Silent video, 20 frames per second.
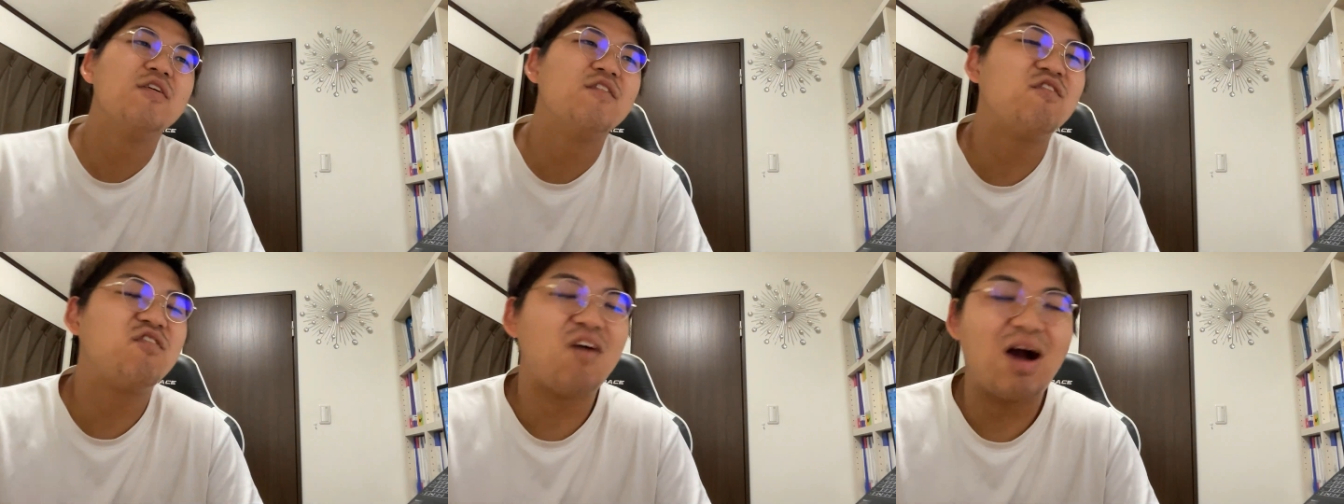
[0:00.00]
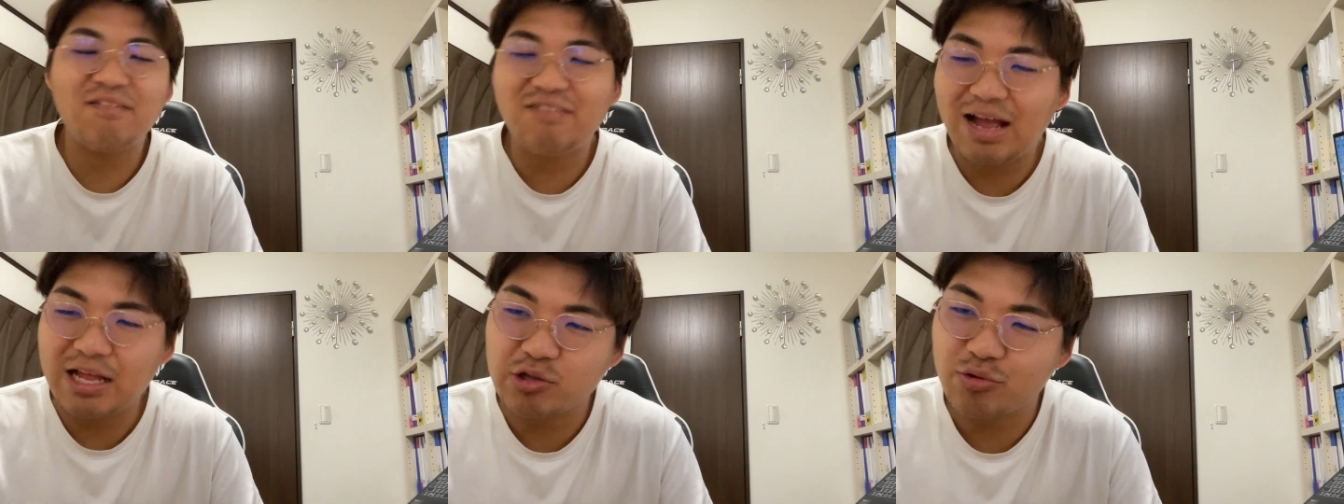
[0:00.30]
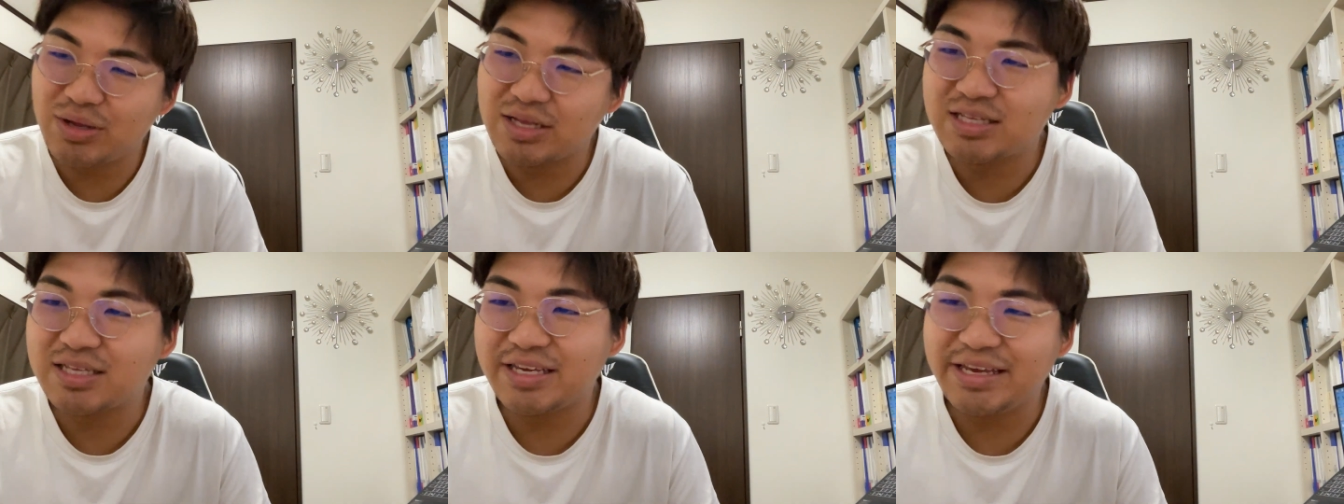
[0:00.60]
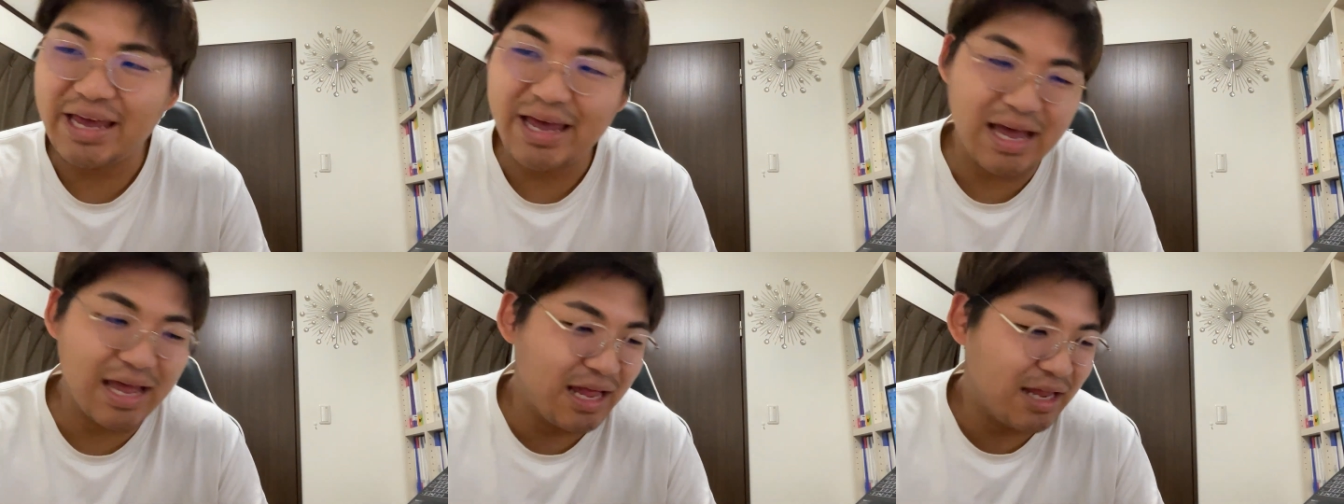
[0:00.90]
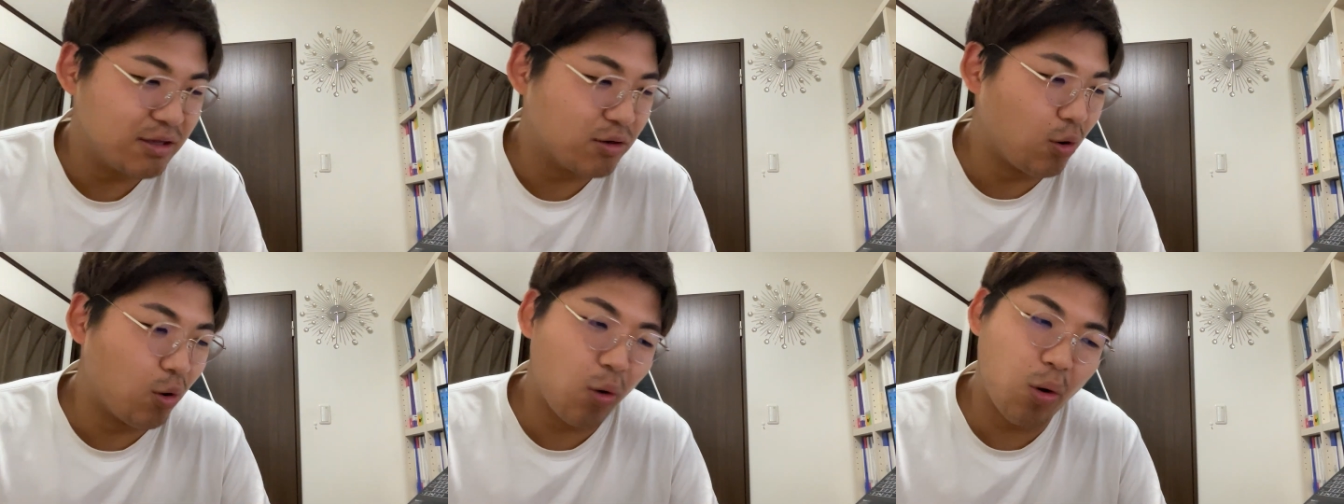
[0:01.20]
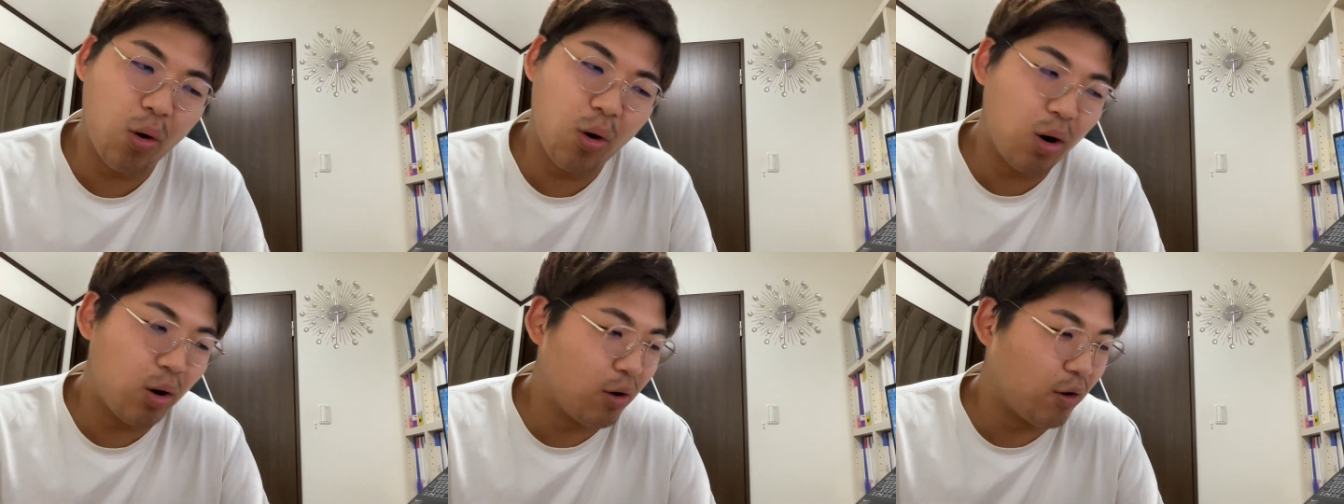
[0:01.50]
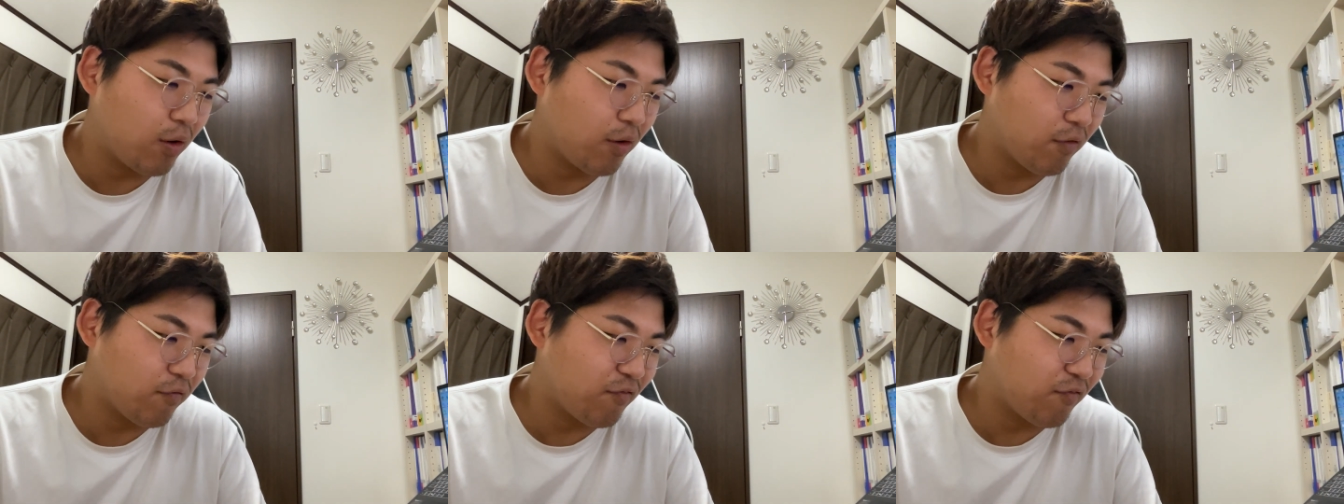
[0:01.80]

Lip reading: 500 yen or